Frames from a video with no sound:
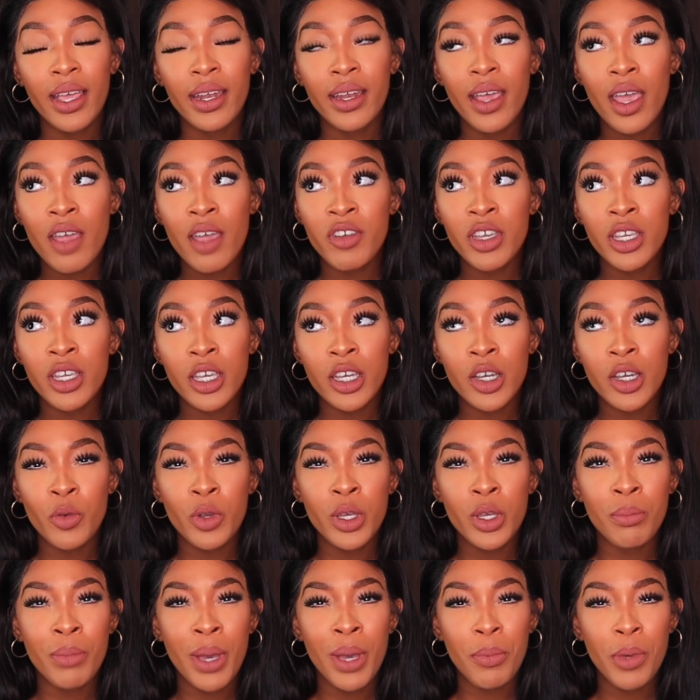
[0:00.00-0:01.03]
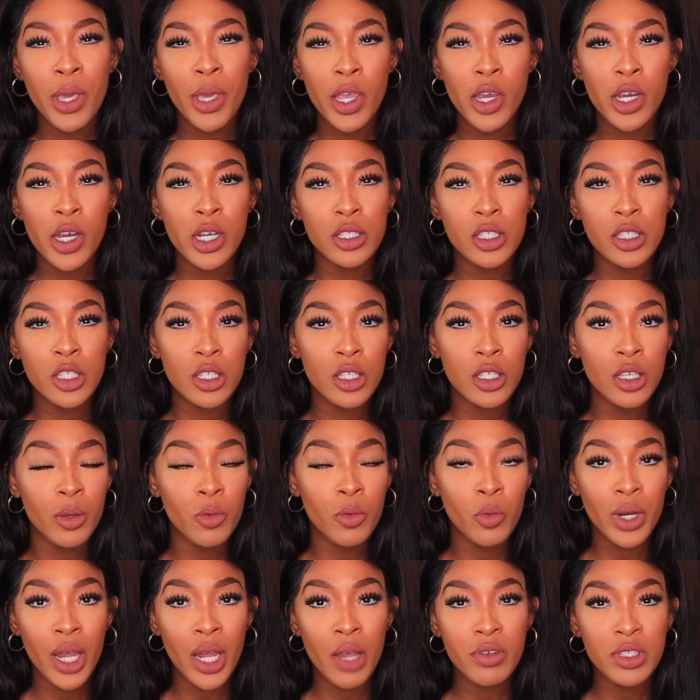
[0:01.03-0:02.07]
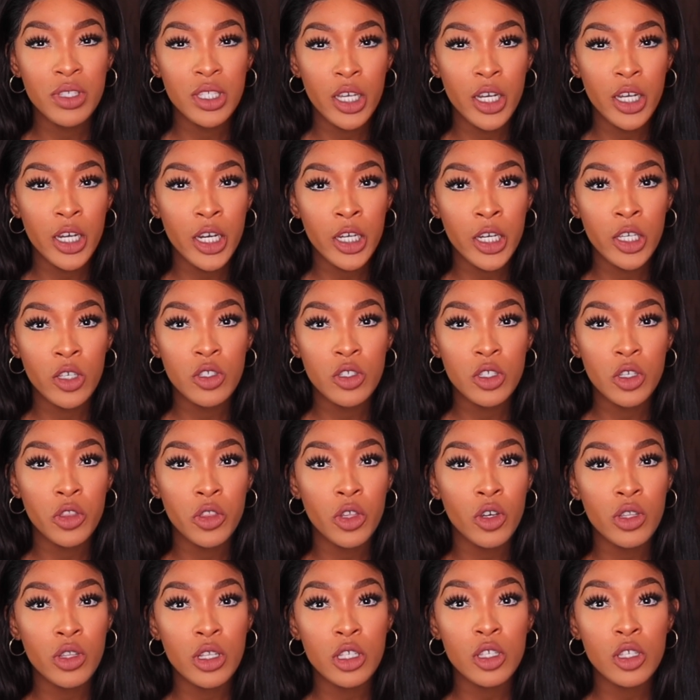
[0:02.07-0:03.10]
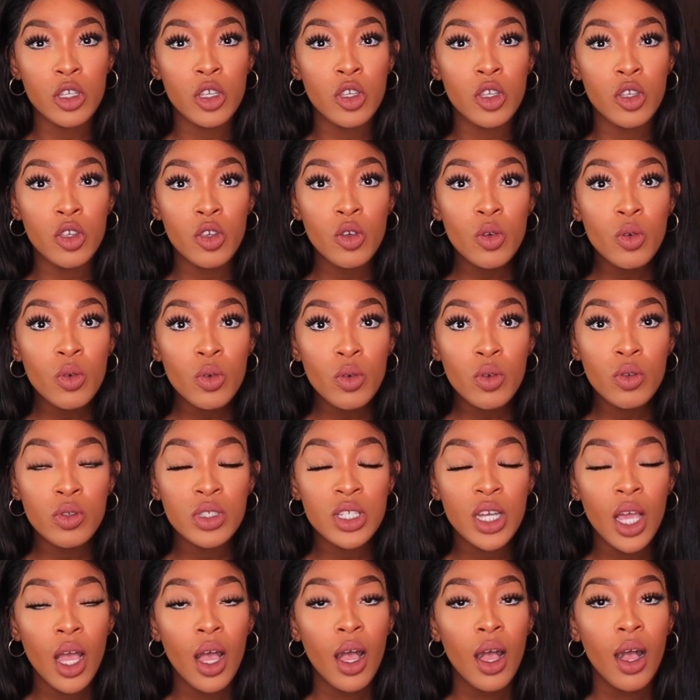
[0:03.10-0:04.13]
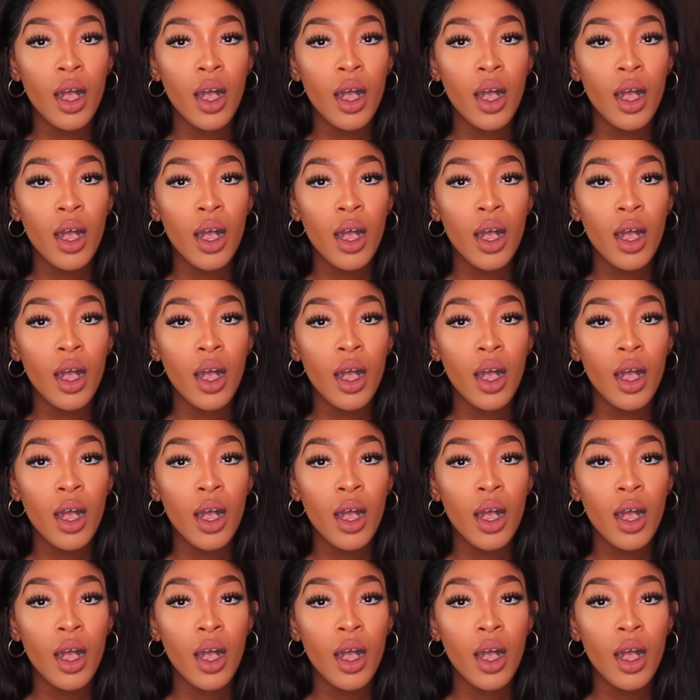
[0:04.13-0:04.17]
and every year my parents when I was younger, used to throw this huge